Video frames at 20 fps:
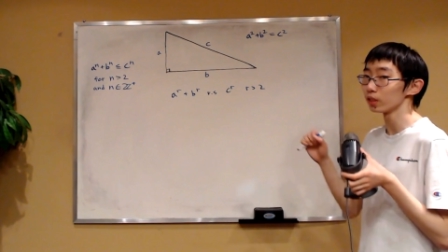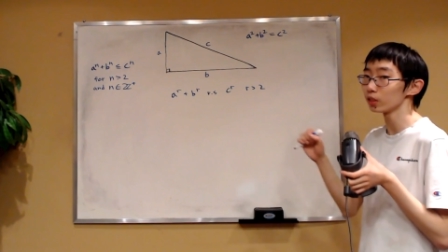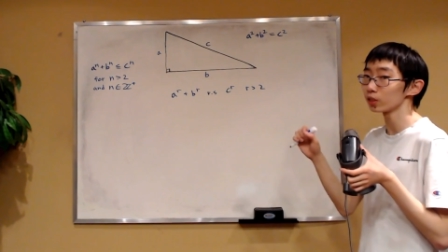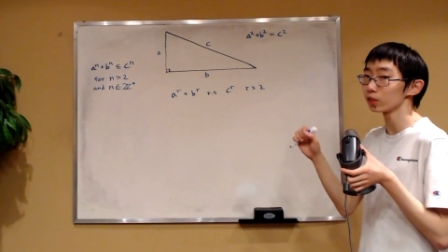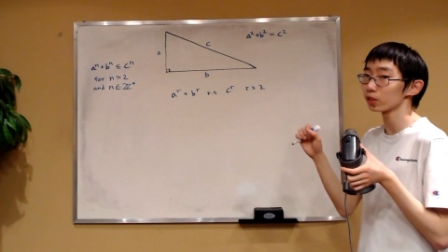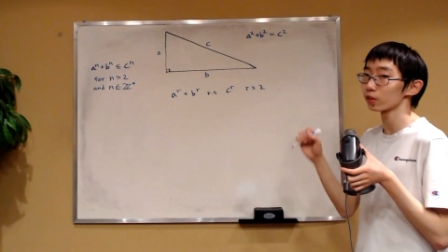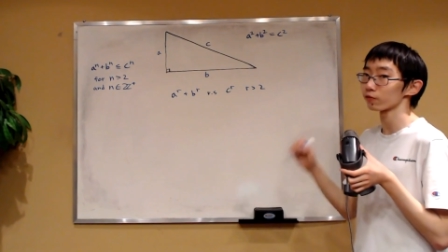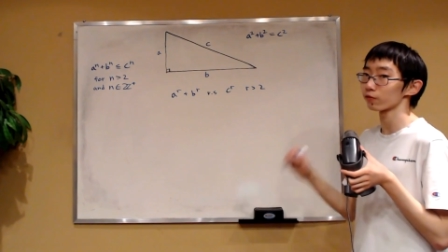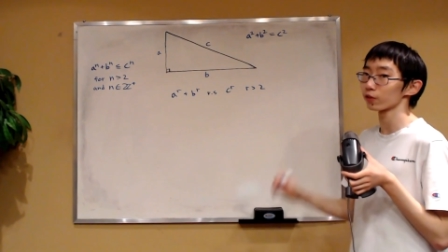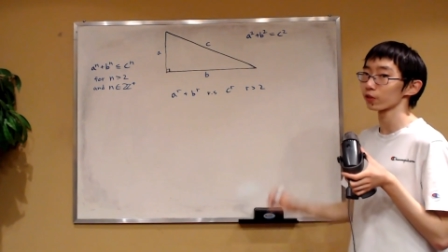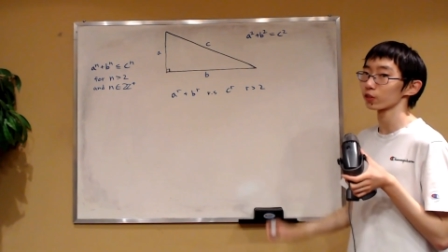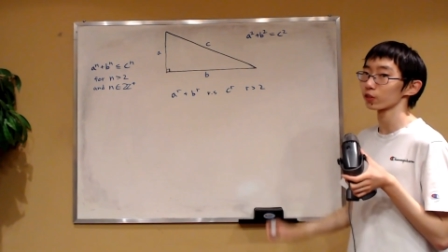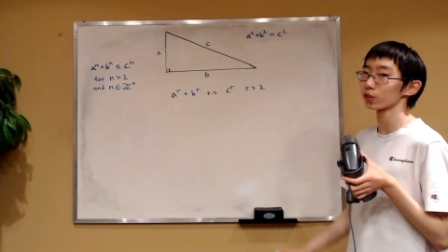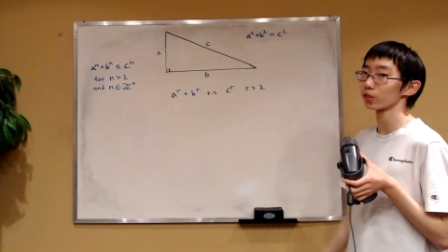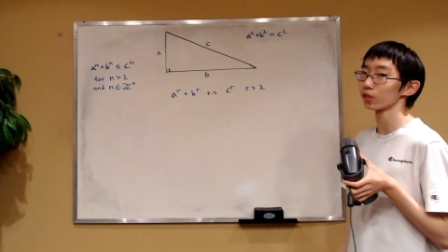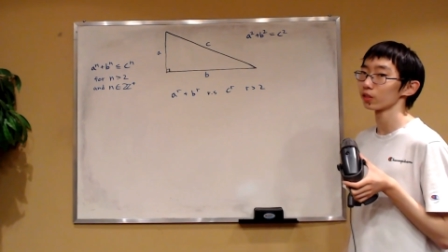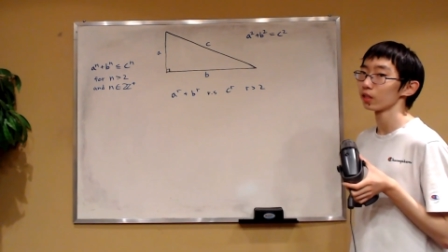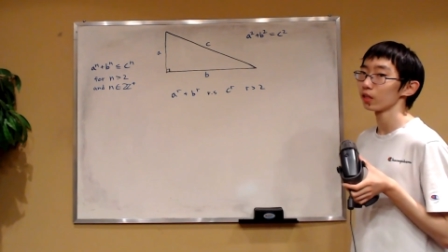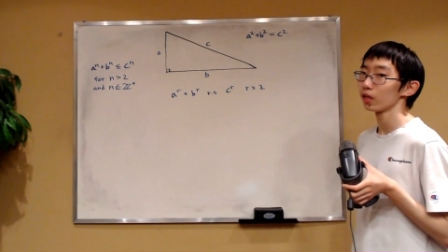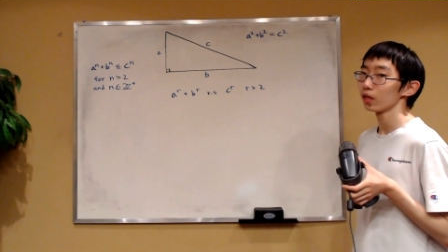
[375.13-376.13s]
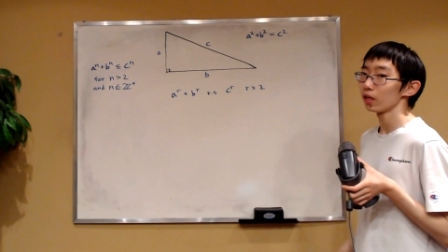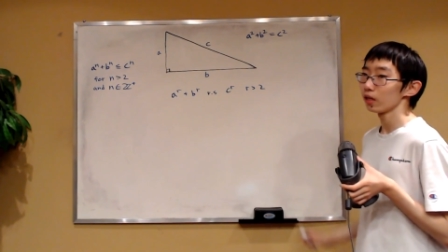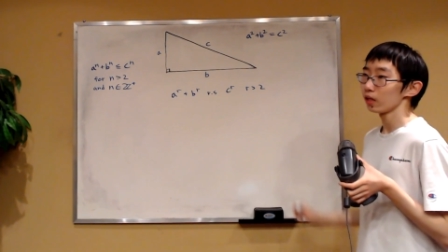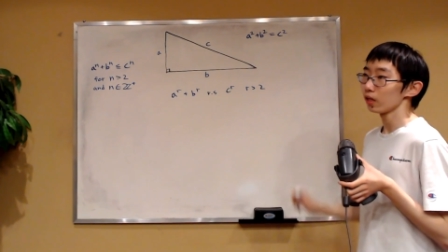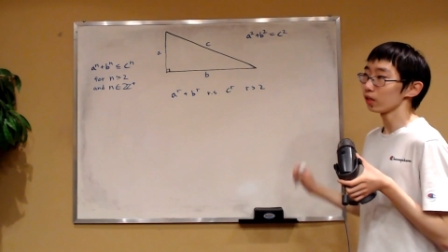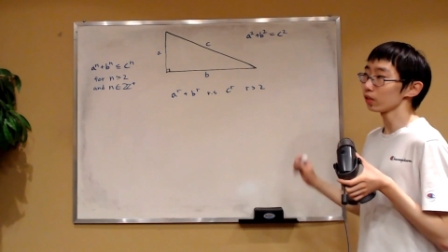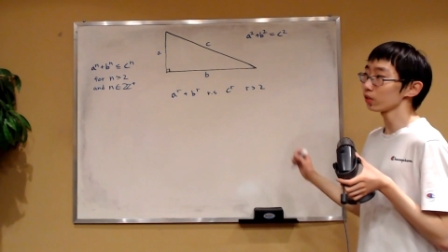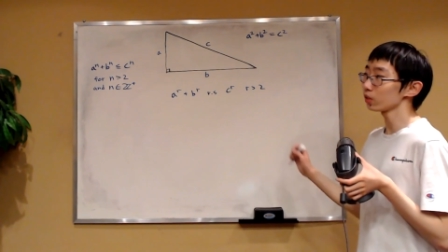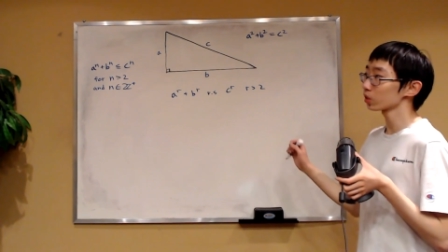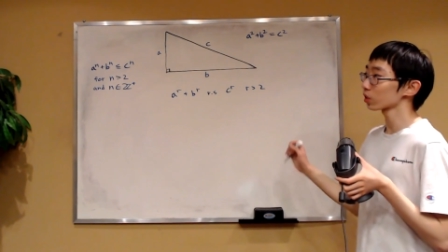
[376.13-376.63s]
easier version.
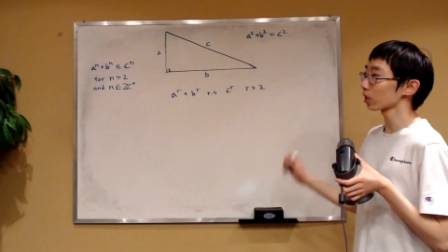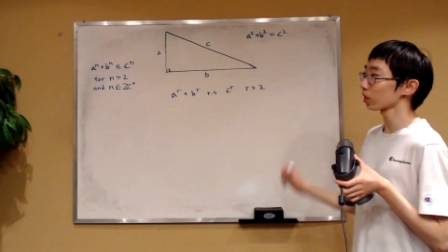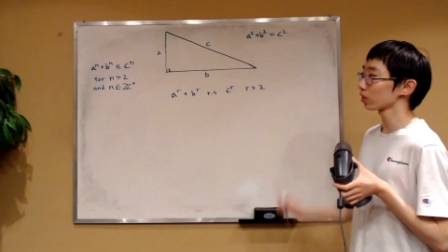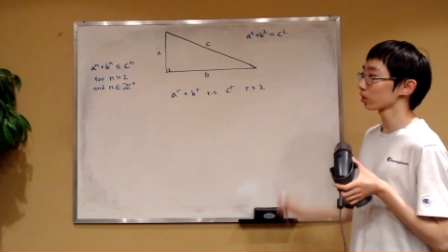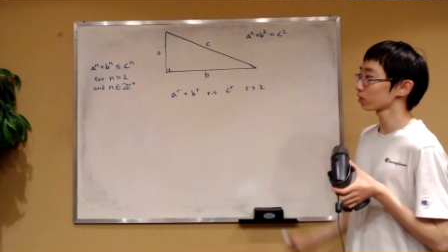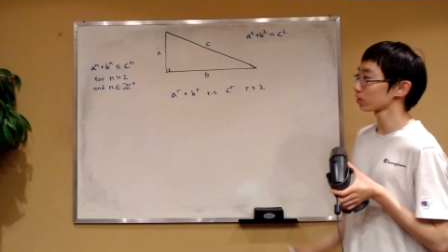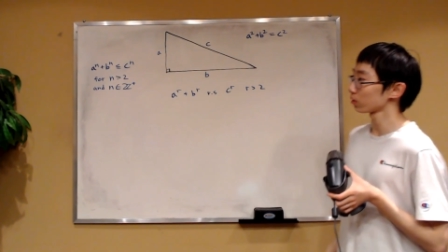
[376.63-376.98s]
In this case,